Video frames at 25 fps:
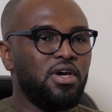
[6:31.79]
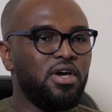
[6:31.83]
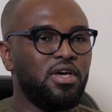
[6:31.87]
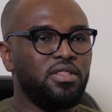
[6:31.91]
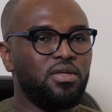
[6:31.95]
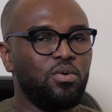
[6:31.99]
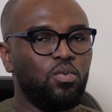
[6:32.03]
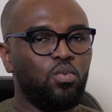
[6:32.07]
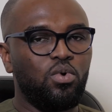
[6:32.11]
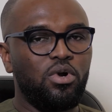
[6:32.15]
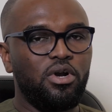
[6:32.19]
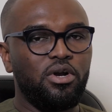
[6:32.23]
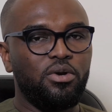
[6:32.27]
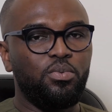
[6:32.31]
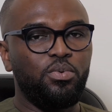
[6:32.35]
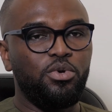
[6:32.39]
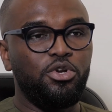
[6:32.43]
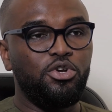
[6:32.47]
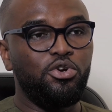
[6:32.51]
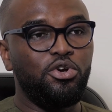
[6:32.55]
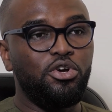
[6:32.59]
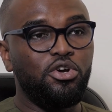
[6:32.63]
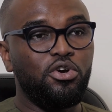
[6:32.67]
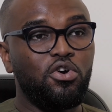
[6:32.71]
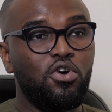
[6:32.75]
And the work
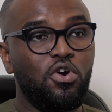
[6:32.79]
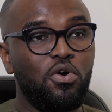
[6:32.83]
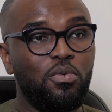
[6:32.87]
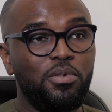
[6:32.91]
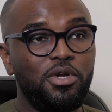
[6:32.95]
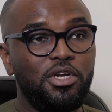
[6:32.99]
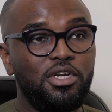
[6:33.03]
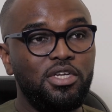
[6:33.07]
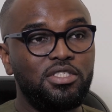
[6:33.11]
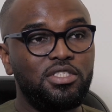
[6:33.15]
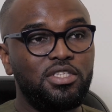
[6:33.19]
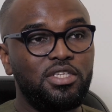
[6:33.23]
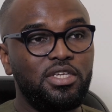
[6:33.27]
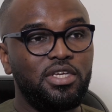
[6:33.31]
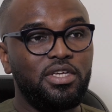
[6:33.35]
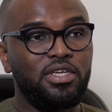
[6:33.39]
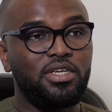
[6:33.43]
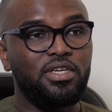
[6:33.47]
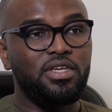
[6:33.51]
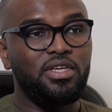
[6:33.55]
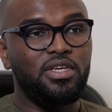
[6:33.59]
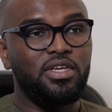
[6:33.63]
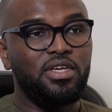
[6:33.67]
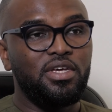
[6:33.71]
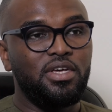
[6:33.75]
we do in community
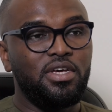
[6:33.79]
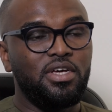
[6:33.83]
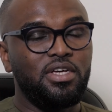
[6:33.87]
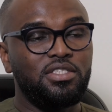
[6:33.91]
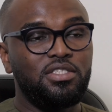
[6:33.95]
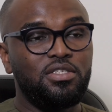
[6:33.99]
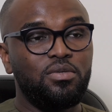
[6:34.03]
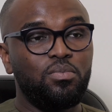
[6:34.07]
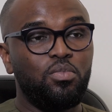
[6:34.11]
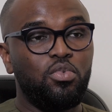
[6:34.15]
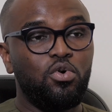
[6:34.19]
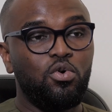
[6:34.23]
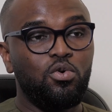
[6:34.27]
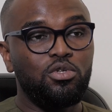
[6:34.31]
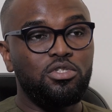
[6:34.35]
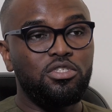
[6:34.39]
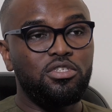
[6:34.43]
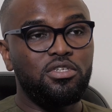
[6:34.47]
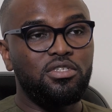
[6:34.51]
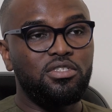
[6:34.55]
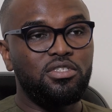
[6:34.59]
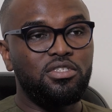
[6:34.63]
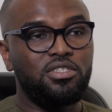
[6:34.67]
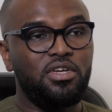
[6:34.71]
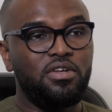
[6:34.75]
is
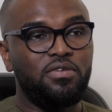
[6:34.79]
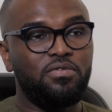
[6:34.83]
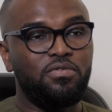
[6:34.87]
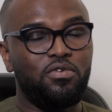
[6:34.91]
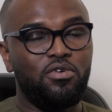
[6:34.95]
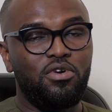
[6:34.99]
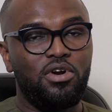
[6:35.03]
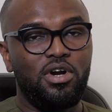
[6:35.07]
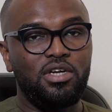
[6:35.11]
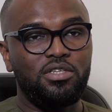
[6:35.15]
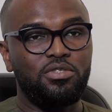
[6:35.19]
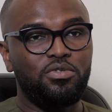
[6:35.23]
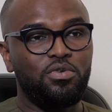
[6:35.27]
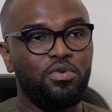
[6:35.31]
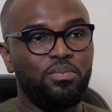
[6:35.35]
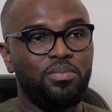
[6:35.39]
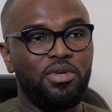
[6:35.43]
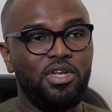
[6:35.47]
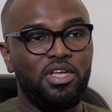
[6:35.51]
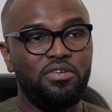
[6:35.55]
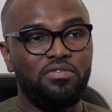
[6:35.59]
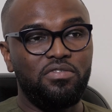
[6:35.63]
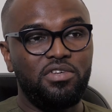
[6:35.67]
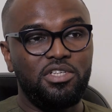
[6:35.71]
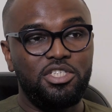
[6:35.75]
important. And for us, we
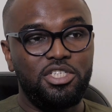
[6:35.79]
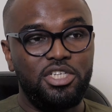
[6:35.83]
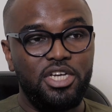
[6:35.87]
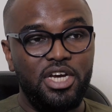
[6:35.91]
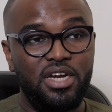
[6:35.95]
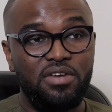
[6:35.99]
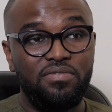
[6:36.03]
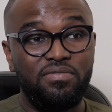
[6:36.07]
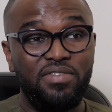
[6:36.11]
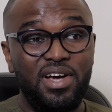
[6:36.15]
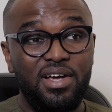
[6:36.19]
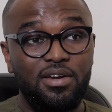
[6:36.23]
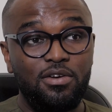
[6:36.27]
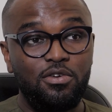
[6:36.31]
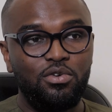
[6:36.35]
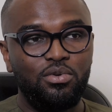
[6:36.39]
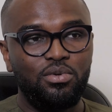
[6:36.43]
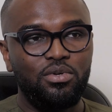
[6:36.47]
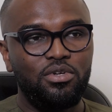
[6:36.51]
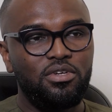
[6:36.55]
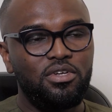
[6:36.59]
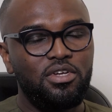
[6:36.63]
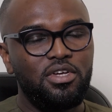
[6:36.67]
believe in shared value.